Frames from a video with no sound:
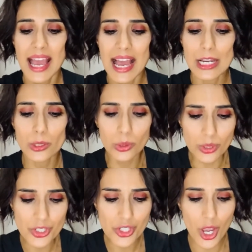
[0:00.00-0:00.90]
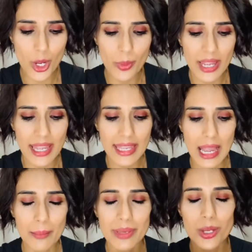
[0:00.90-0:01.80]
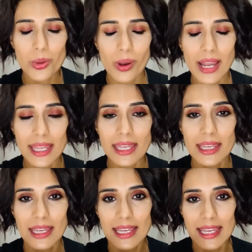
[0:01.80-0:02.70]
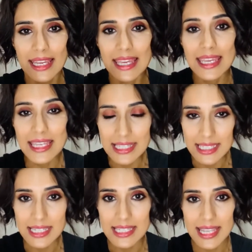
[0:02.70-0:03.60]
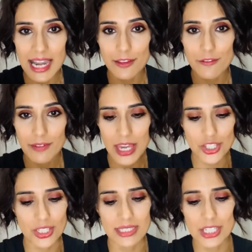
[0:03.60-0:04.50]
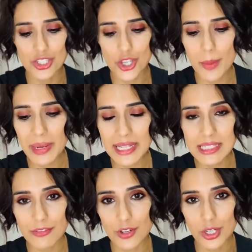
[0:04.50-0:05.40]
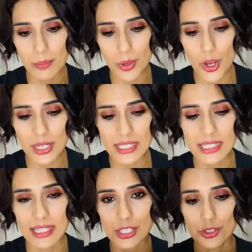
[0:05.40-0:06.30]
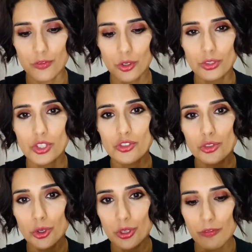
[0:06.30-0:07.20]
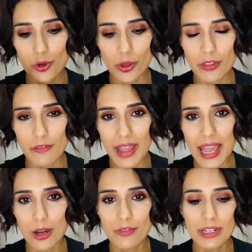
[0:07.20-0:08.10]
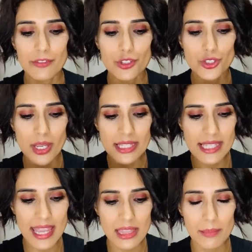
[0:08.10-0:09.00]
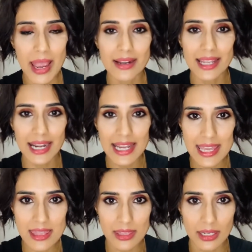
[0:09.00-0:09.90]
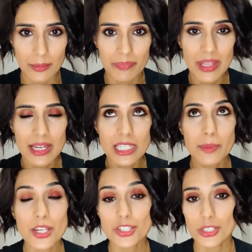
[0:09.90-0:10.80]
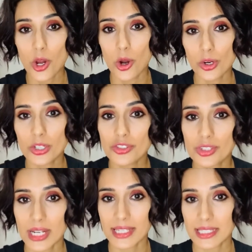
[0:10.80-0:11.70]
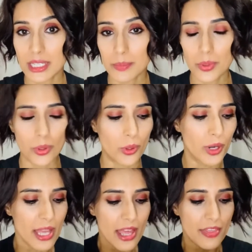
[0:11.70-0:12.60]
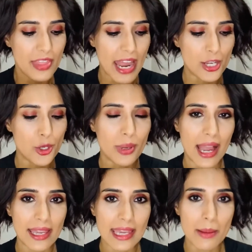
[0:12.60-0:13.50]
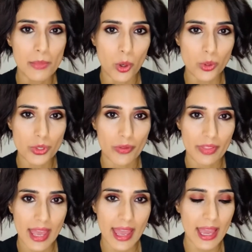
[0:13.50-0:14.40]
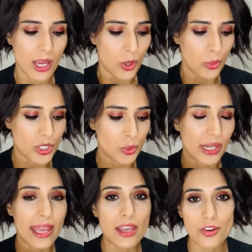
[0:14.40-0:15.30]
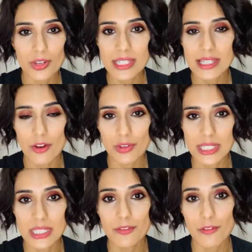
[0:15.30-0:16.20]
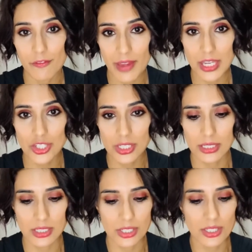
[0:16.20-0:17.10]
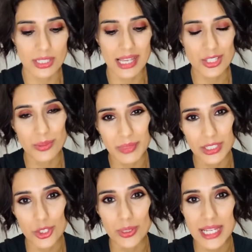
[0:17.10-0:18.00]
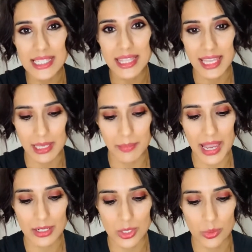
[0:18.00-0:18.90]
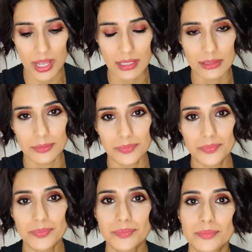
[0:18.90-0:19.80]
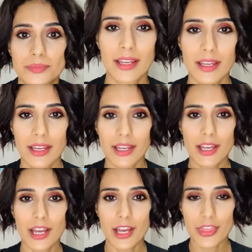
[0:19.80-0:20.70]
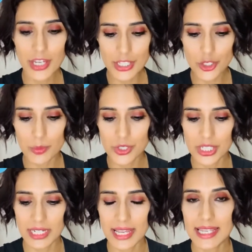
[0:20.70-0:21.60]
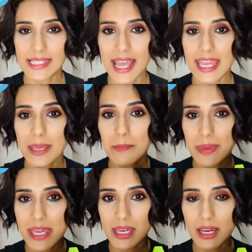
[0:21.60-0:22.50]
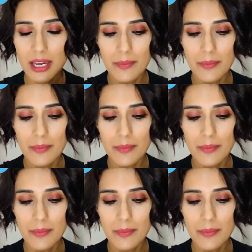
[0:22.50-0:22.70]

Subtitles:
And also it can be quite easy to get infections. There's so many different components to this. You've got the straw, you've got the valve, and if you don't take them out and clean them, especially in a hot country like Singapore, then you can get mold on there, which will increase their risk of infections. So that's something that you need to think about as well. A third option is a beaker,